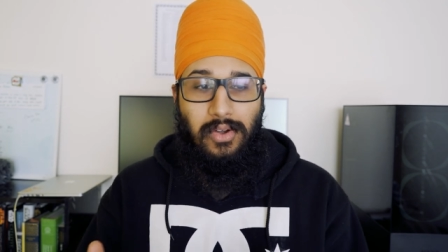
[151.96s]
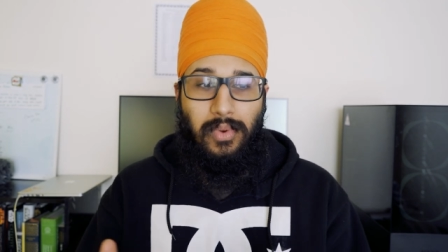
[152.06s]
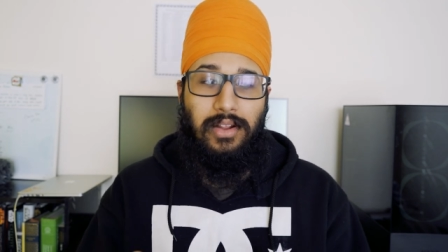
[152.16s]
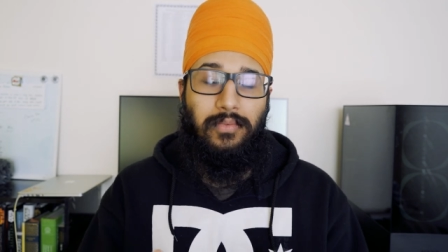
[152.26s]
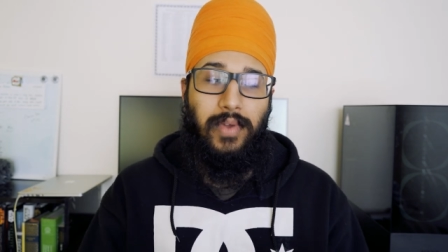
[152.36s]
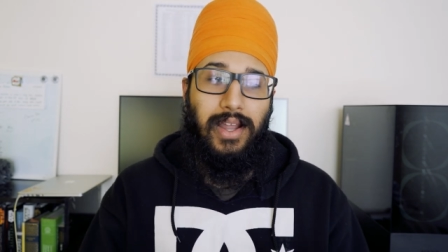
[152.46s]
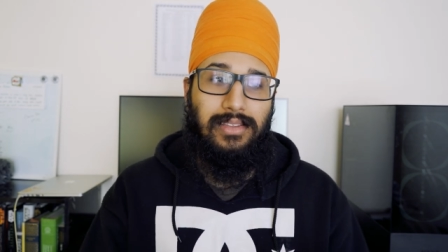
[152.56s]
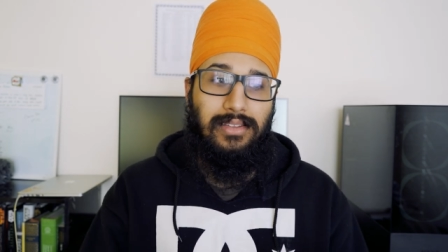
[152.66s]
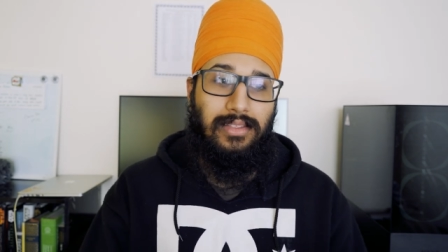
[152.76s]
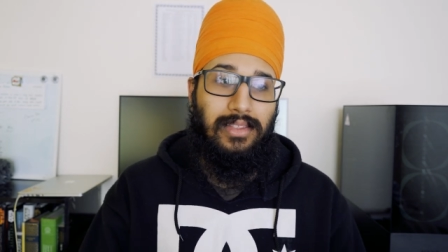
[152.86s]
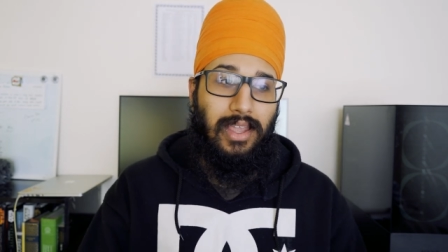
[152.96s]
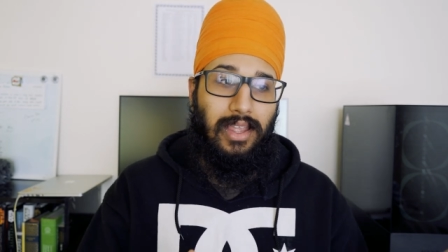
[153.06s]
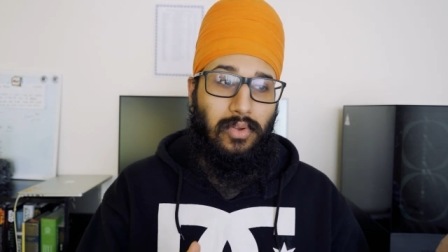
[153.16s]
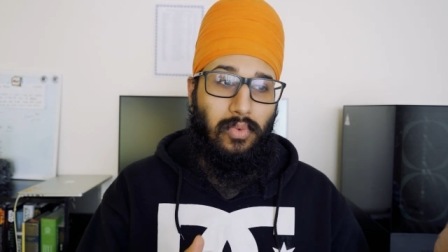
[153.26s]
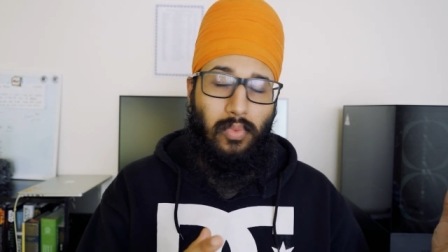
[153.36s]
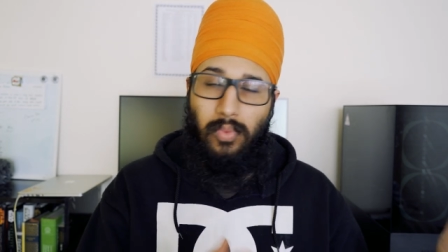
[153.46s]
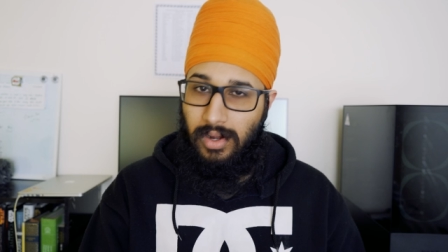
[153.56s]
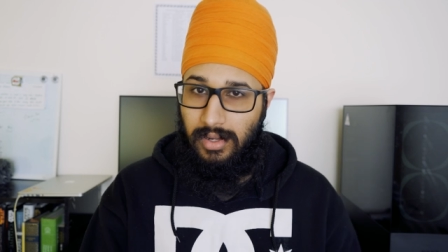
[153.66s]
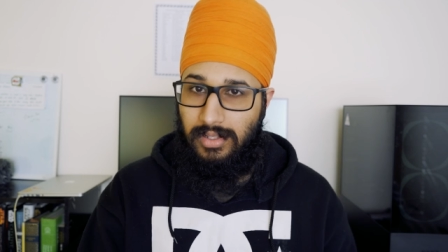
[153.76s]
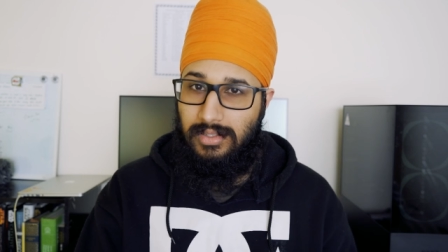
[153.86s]
when in fact they
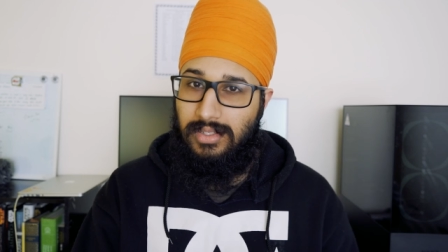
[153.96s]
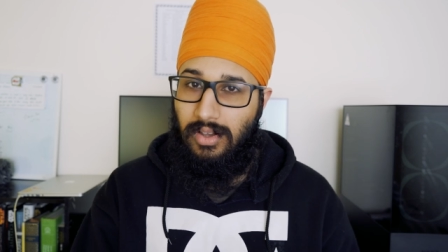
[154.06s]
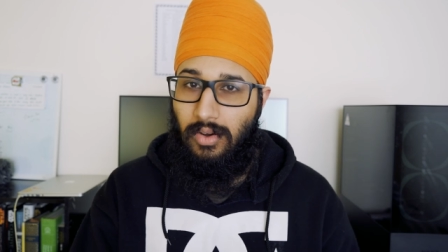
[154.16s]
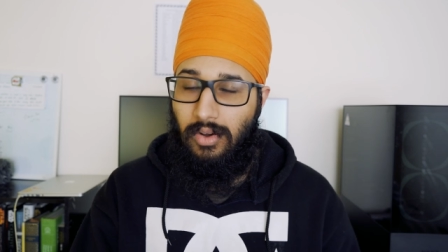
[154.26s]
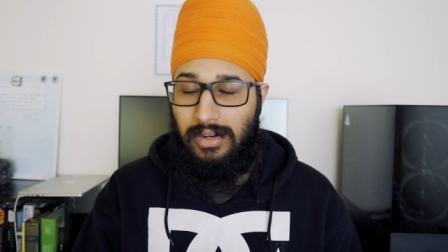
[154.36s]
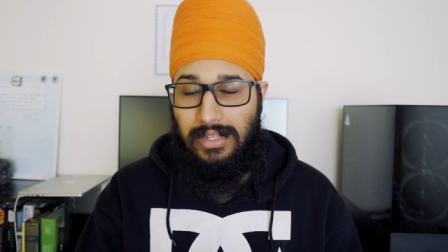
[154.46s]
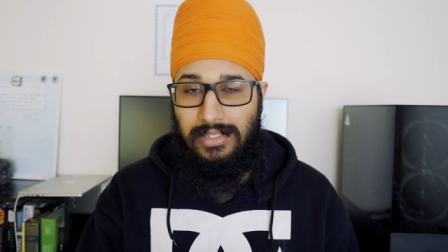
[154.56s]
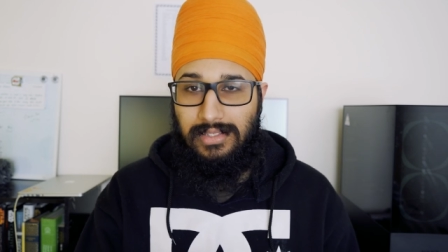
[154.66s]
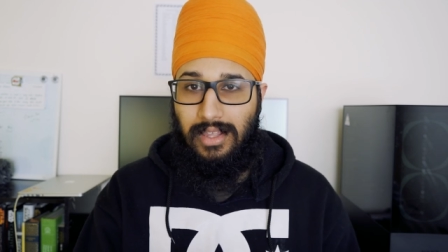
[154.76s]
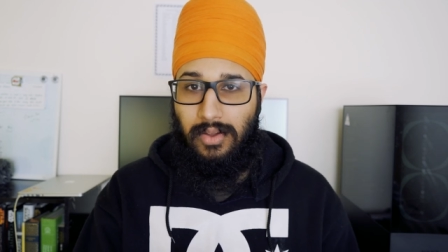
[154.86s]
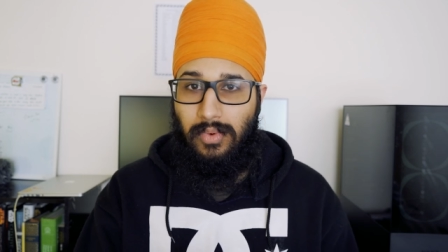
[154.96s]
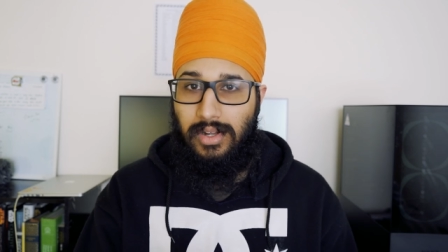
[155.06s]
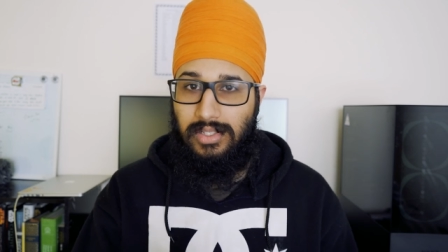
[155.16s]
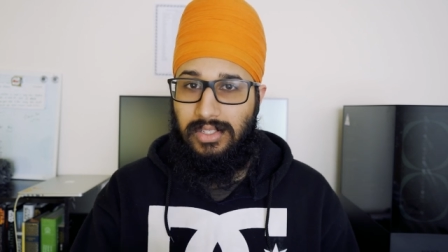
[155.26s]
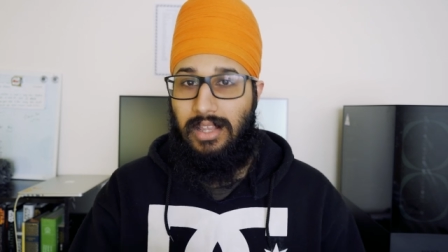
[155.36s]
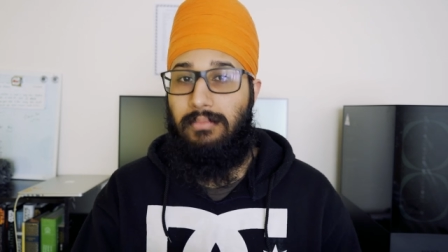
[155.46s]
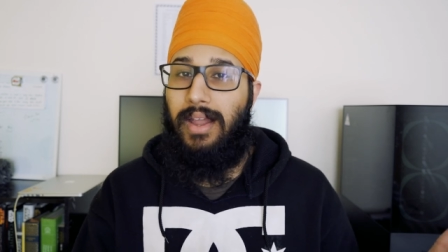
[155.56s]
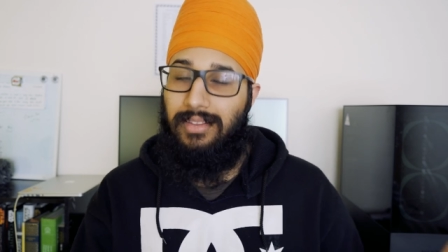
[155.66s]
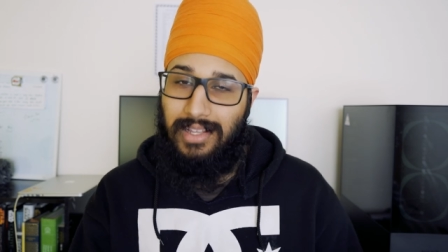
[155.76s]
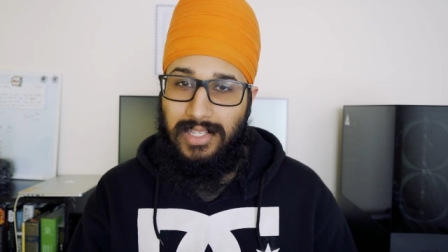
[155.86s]
weren't, or at least they weren't saying
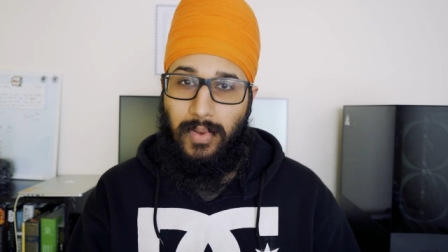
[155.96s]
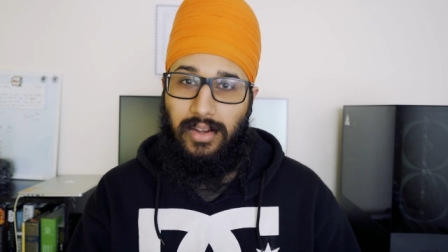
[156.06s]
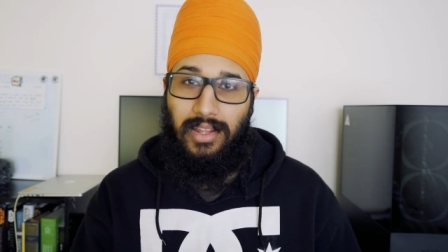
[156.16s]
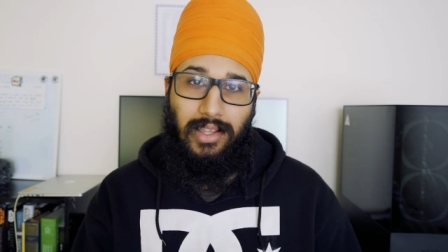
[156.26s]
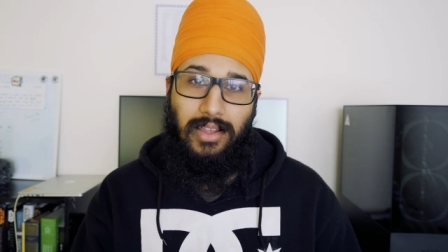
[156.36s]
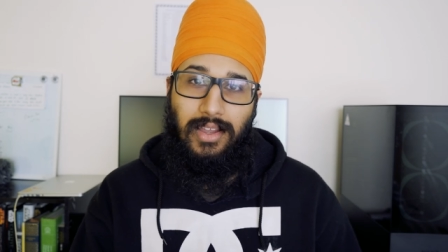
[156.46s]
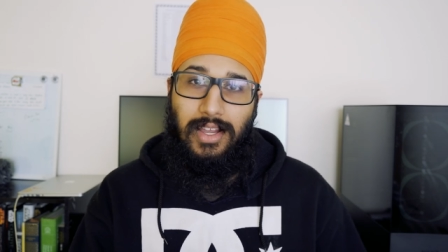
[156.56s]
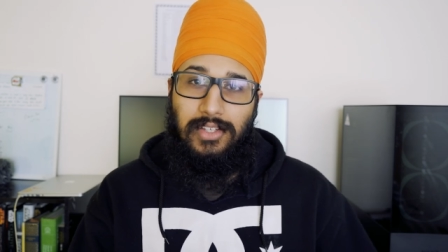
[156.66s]
bad things about Nick.